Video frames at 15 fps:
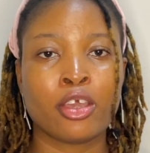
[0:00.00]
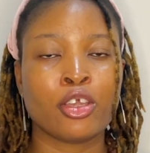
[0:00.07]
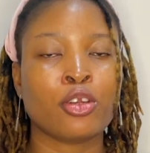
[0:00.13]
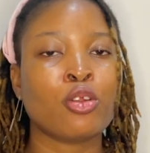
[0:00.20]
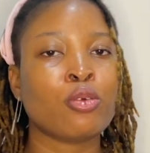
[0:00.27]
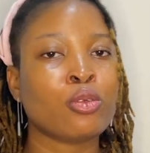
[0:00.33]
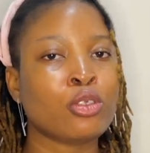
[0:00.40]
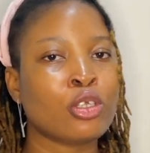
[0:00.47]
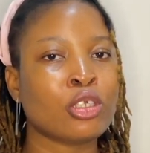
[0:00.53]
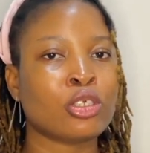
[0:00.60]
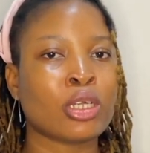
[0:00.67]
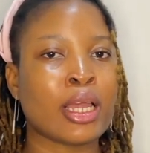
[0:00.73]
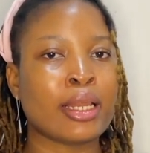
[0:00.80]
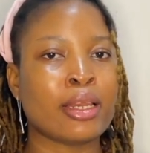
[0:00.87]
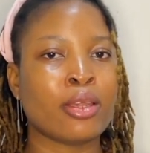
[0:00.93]

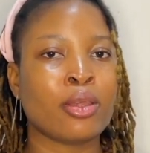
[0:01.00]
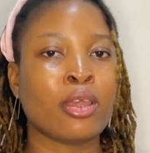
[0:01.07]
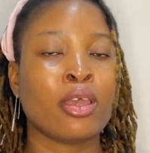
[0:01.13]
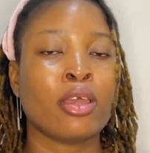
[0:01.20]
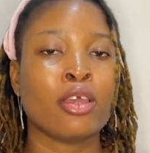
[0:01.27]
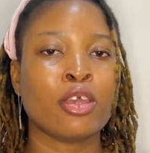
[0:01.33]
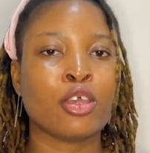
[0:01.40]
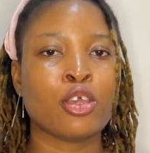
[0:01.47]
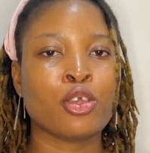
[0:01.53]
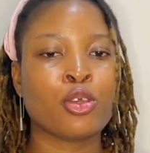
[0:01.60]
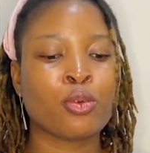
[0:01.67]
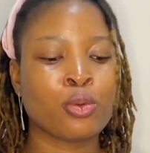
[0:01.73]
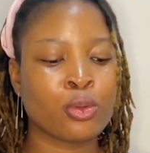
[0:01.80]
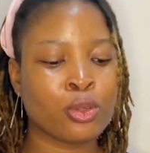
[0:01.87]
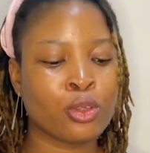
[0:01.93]
Usually
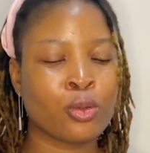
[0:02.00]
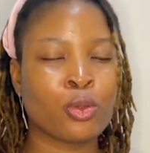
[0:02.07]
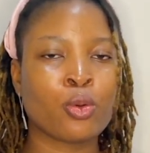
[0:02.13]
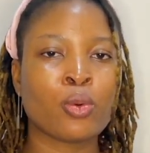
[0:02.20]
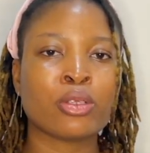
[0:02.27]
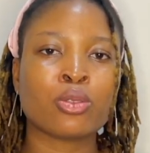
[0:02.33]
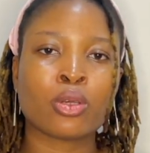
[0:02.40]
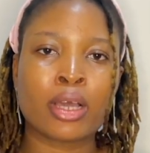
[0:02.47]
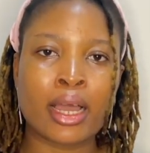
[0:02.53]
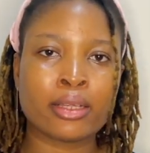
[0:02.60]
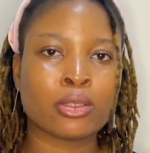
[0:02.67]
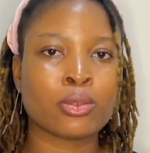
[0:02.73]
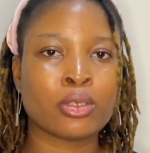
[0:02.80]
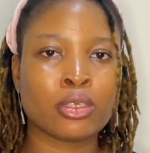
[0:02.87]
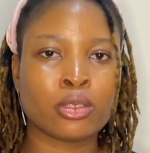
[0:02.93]
you want to
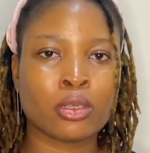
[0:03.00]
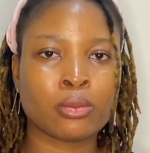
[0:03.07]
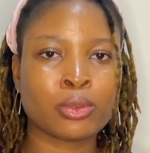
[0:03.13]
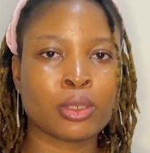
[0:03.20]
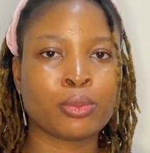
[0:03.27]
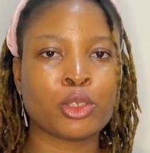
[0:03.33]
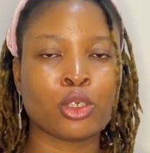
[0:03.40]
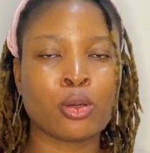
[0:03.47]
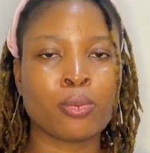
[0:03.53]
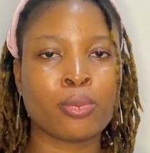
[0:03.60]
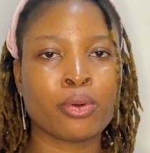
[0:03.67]
cancel the subscription,